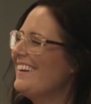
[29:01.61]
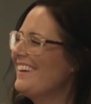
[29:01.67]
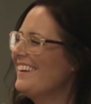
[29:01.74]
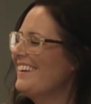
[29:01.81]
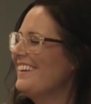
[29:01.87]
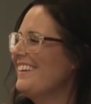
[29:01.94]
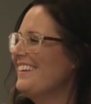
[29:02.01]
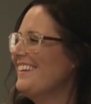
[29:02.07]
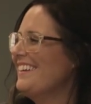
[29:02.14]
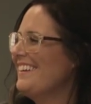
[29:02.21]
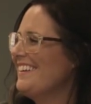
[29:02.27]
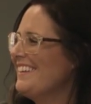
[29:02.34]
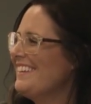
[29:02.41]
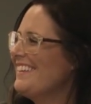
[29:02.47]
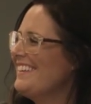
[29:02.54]

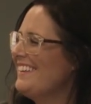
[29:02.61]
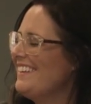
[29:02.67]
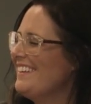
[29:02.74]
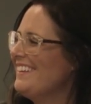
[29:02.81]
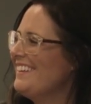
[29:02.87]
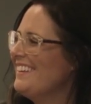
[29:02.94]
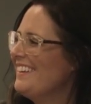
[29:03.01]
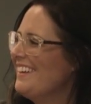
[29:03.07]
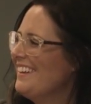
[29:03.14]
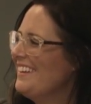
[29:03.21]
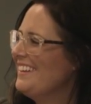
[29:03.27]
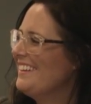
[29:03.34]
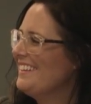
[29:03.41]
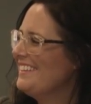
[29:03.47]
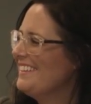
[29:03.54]

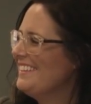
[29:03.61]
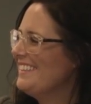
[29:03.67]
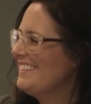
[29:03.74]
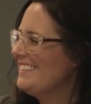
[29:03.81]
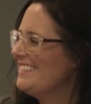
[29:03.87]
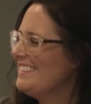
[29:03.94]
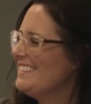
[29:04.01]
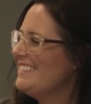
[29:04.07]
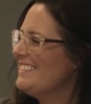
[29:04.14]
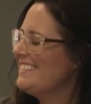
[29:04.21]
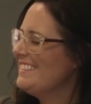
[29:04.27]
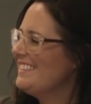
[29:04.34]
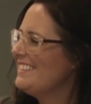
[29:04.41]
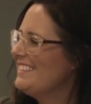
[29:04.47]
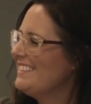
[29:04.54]
(not speaking)